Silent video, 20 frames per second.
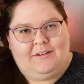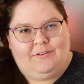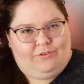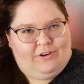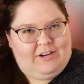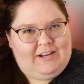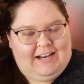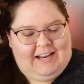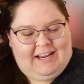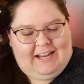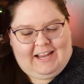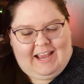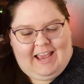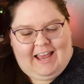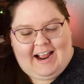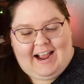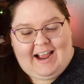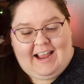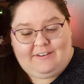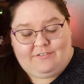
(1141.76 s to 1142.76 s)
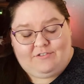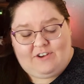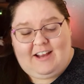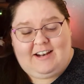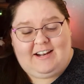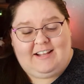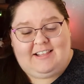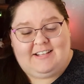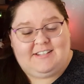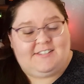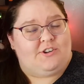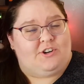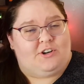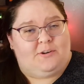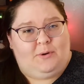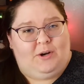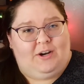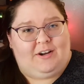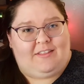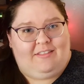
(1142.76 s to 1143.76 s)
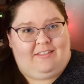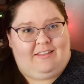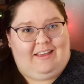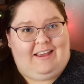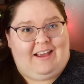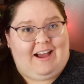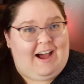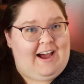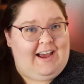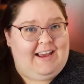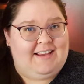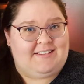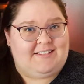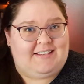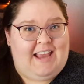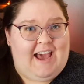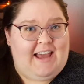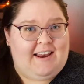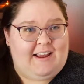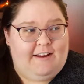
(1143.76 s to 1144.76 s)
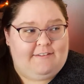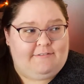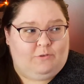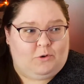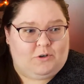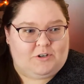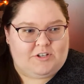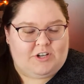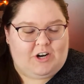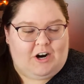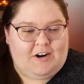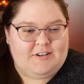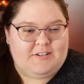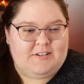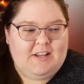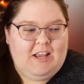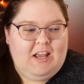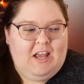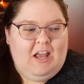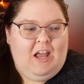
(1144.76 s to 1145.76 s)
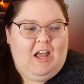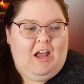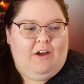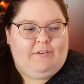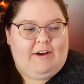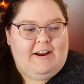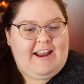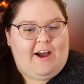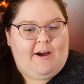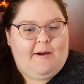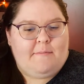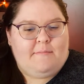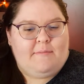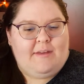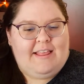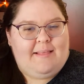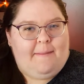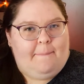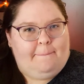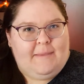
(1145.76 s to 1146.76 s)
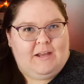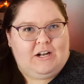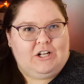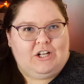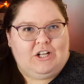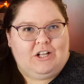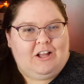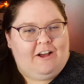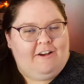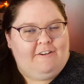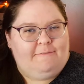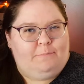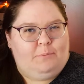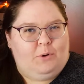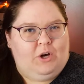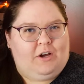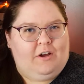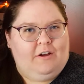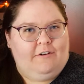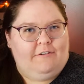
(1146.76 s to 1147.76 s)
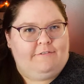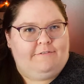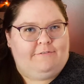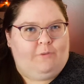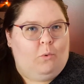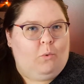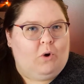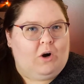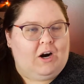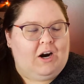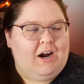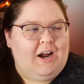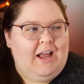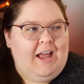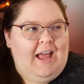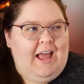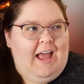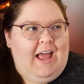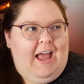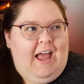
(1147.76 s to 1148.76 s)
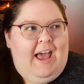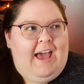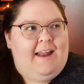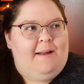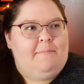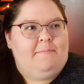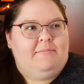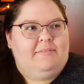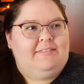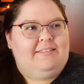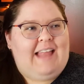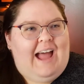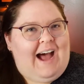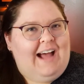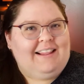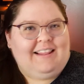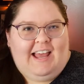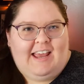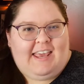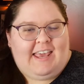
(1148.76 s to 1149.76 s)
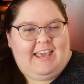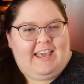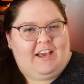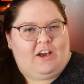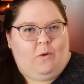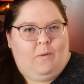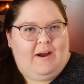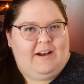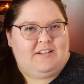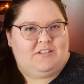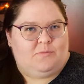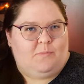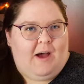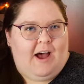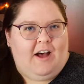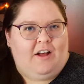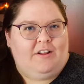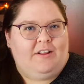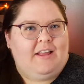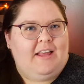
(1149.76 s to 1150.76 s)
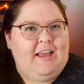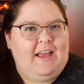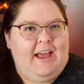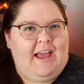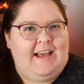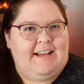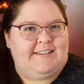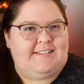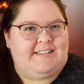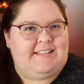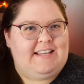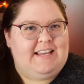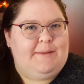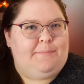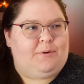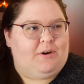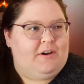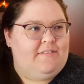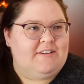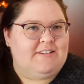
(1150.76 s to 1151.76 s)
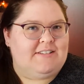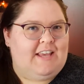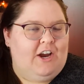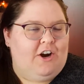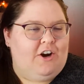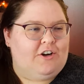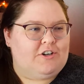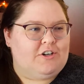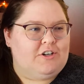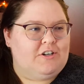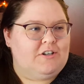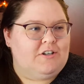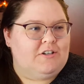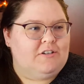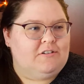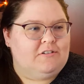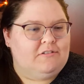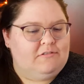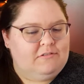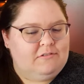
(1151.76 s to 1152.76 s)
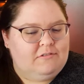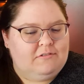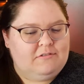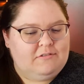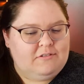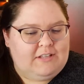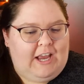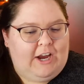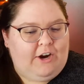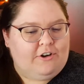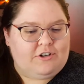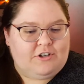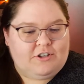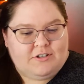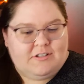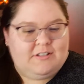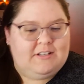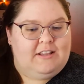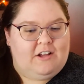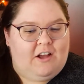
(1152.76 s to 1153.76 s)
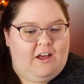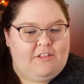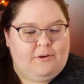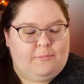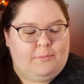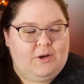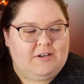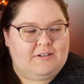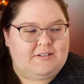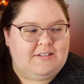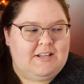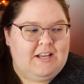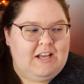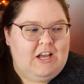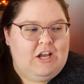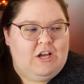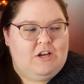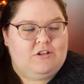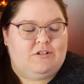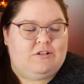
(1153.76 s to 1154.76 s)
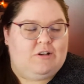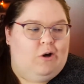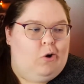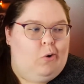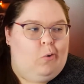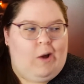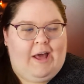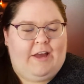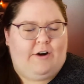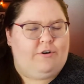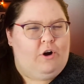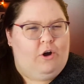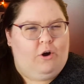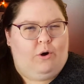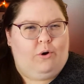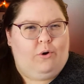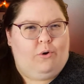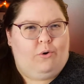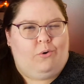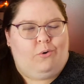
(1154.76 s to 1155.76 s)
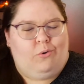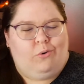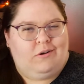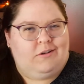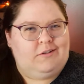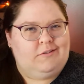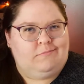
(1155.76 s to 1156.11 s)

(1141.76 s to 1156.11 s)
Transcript: reading, and I rated this third book the highest yet at 4 stars. Right now I'm in the middle of book 4, and I'm not liking it quite as well as the previous characters in the other books. So I don't know,